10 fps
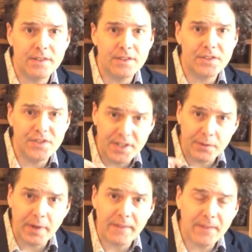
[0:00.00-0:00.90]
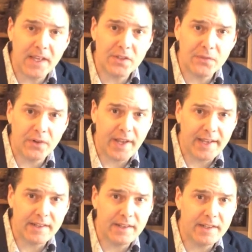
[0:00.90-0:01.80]
to see great things for
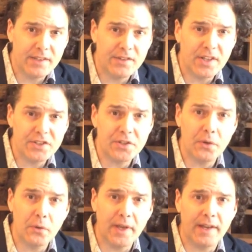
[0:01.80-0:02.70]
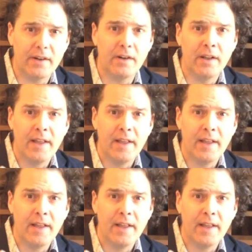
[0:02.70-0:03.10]
Aidan, and he's such a go-getter.